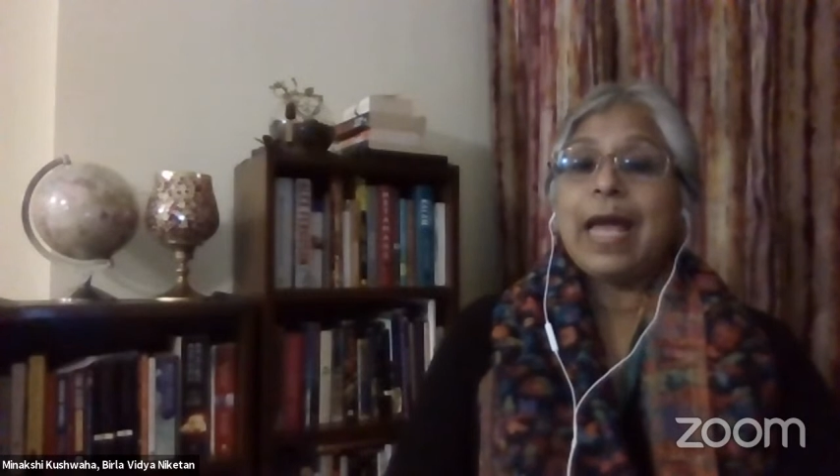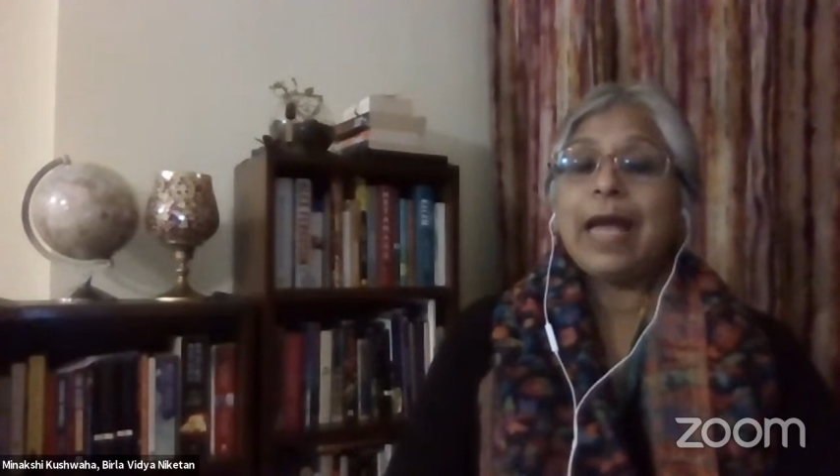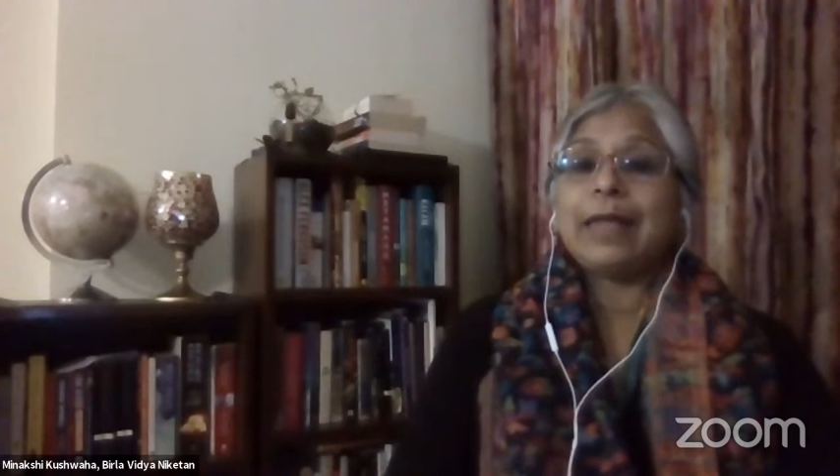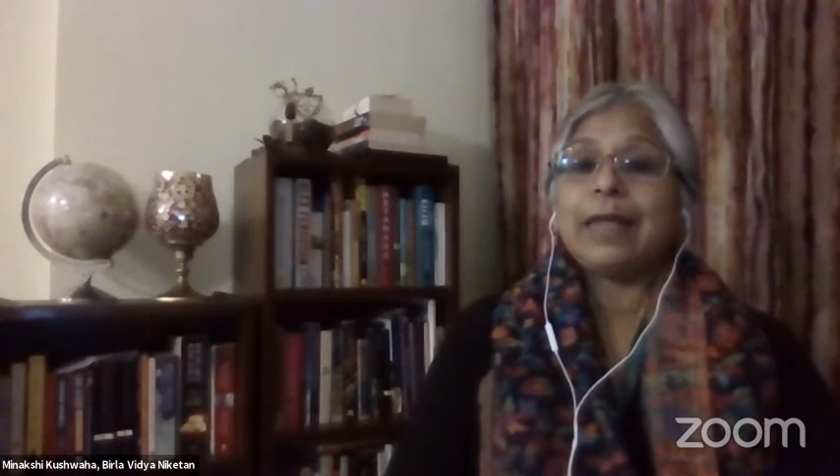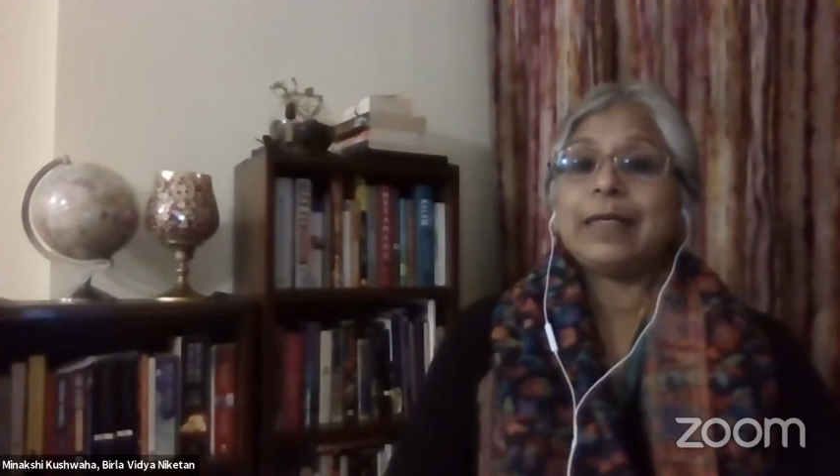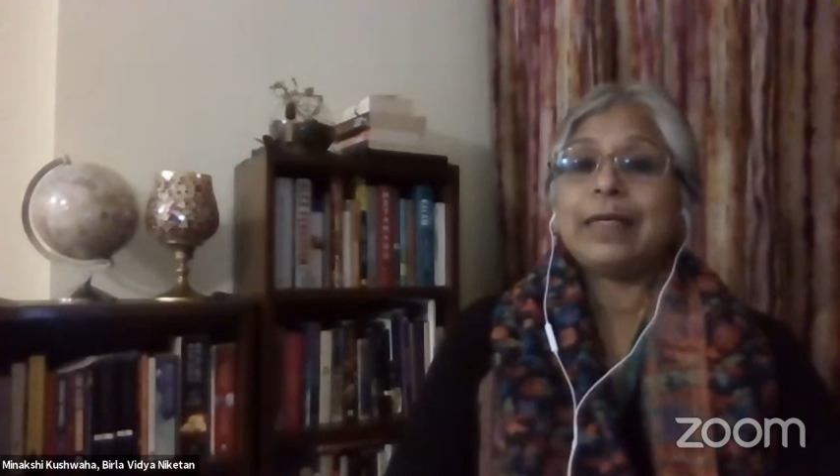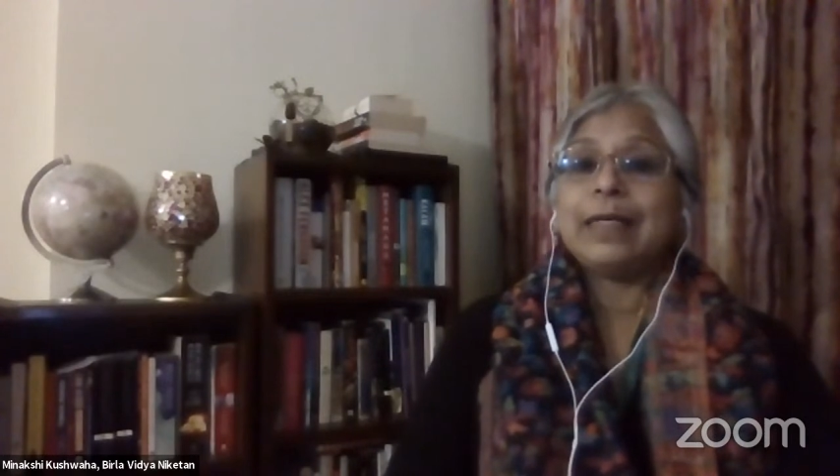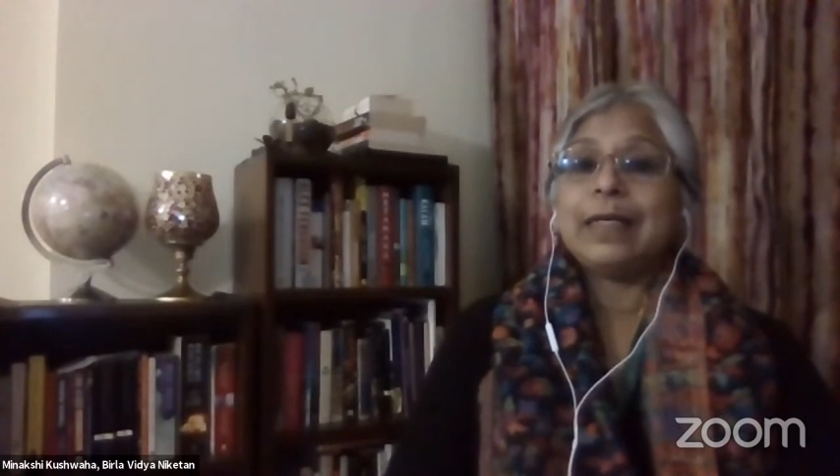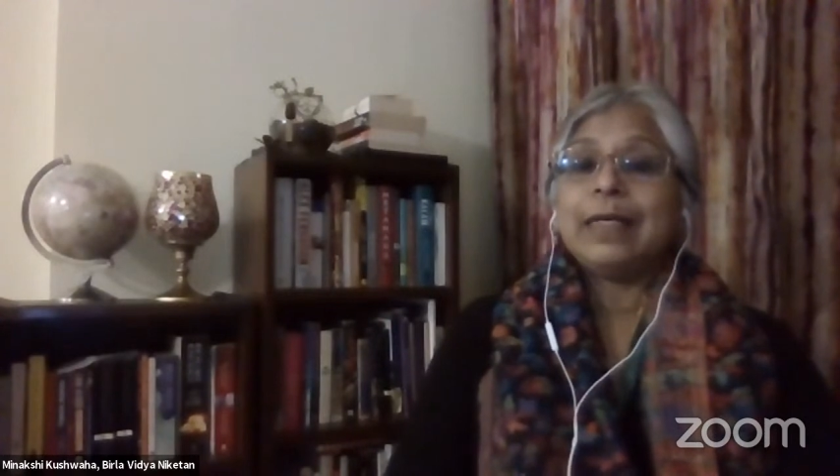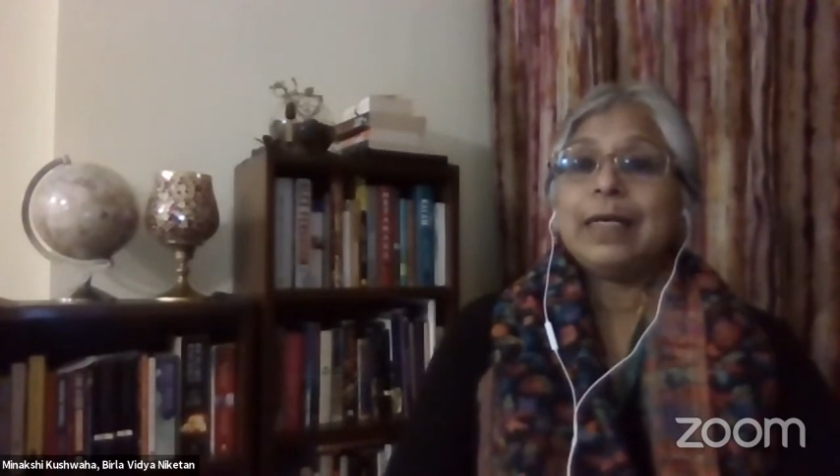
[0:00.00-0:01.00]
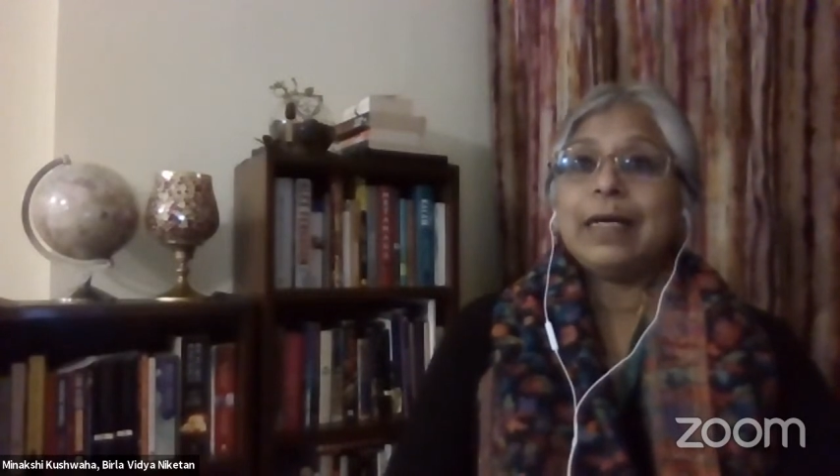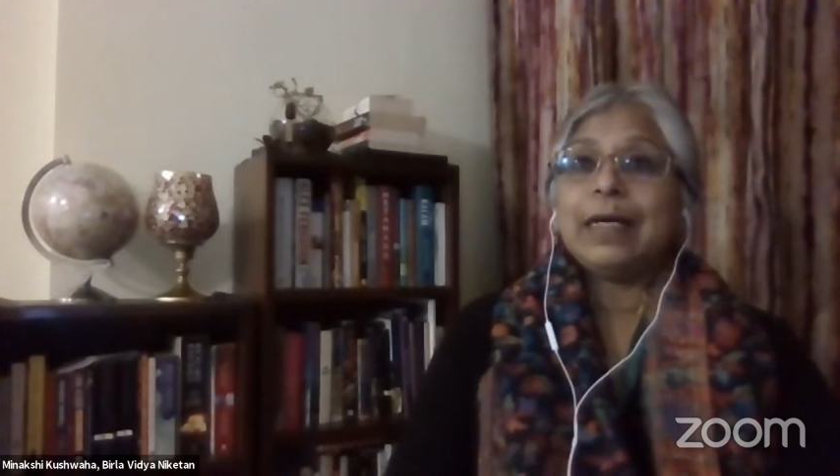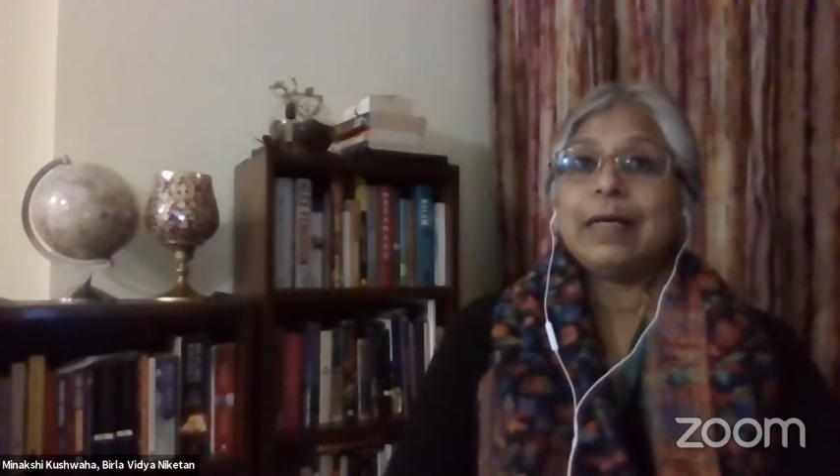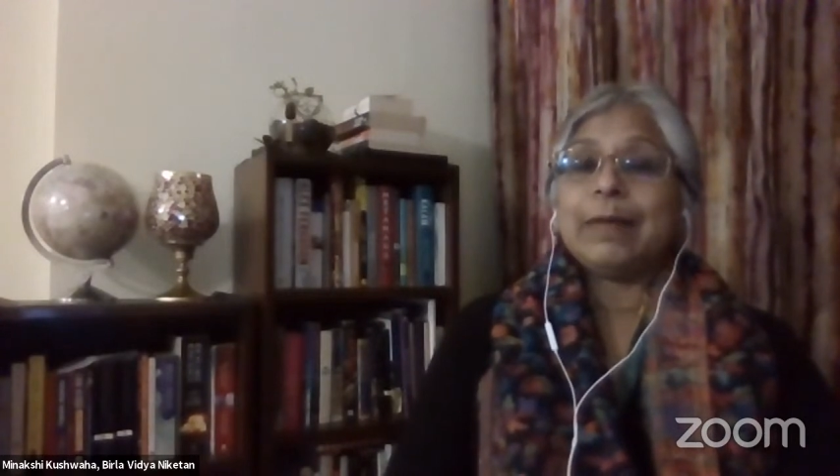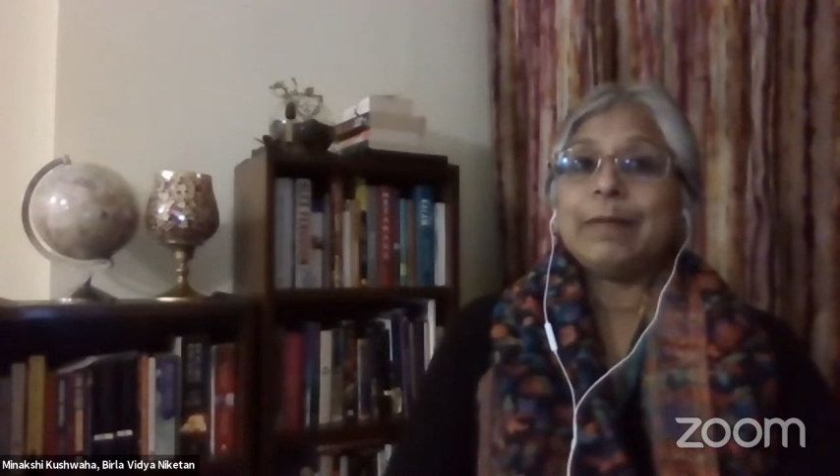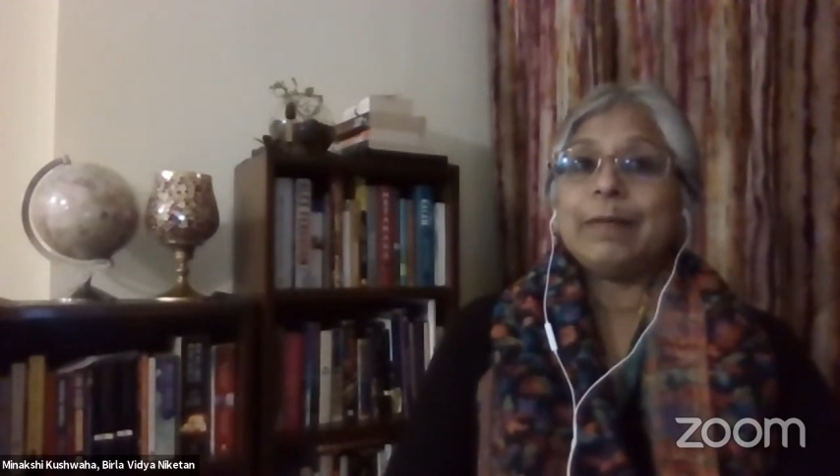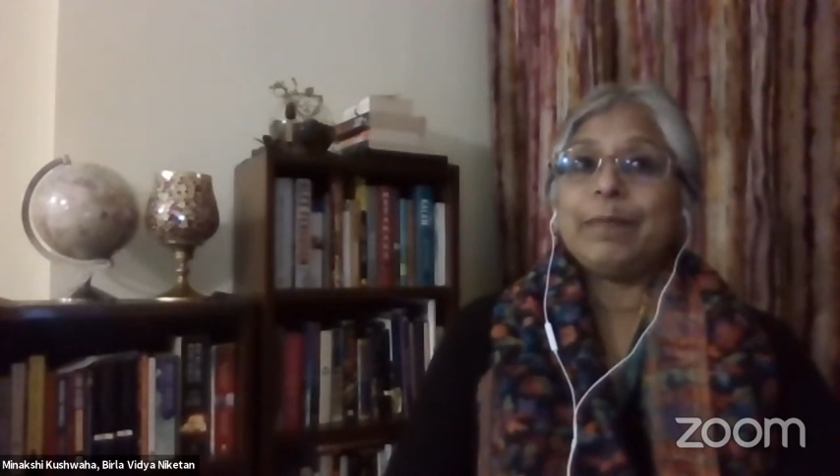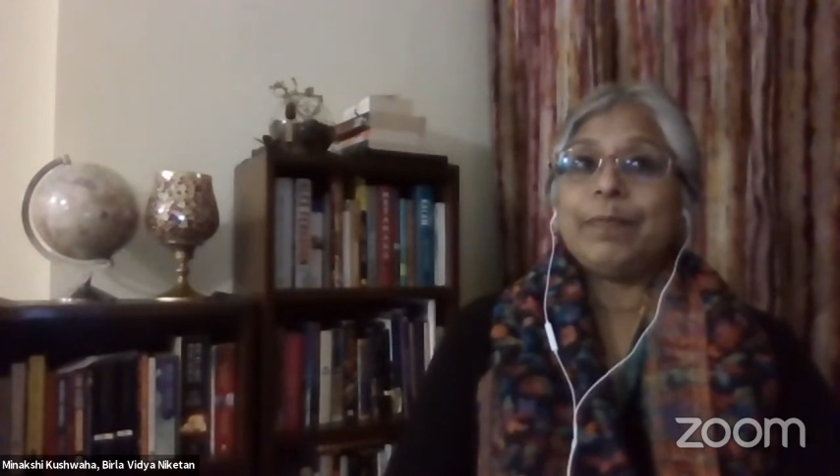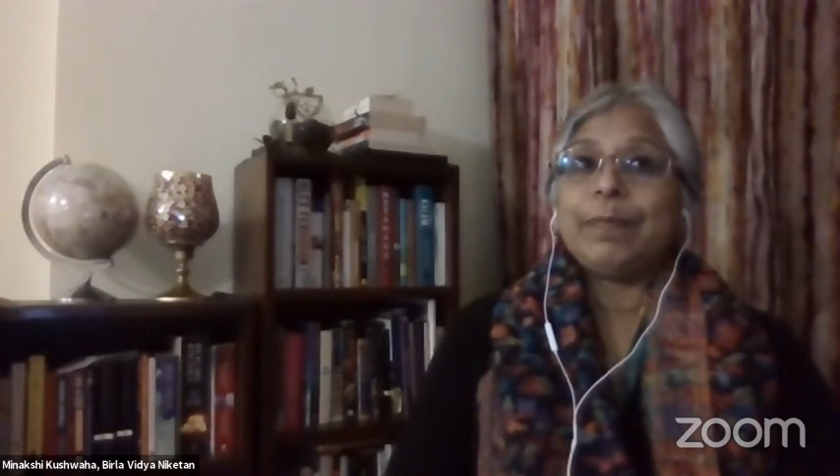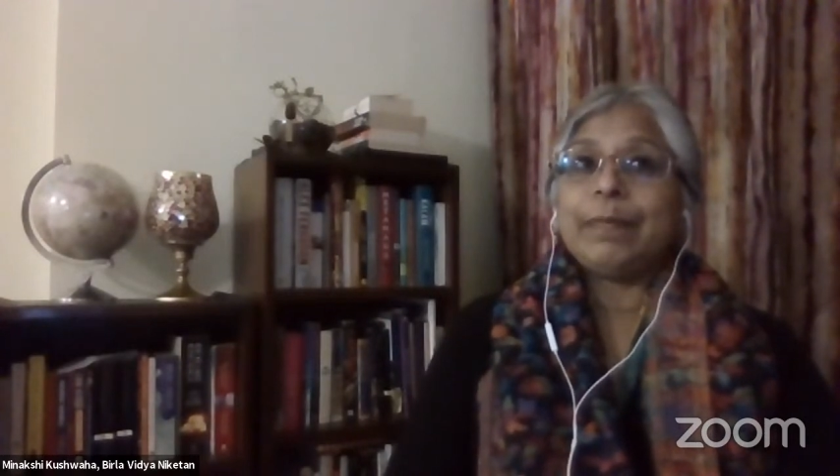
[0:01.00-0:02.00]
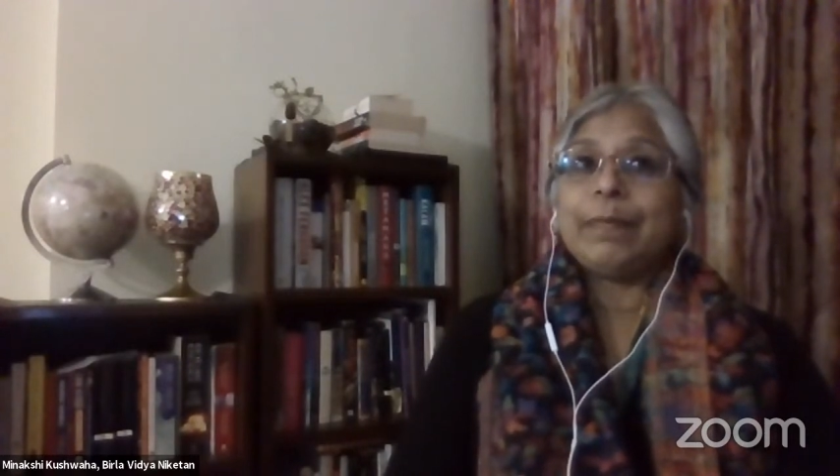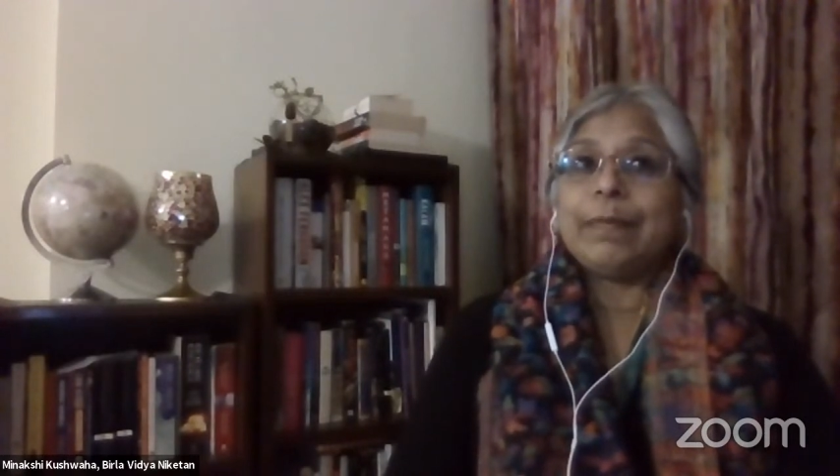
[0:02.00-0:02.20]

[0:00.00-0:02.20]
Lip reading: and um,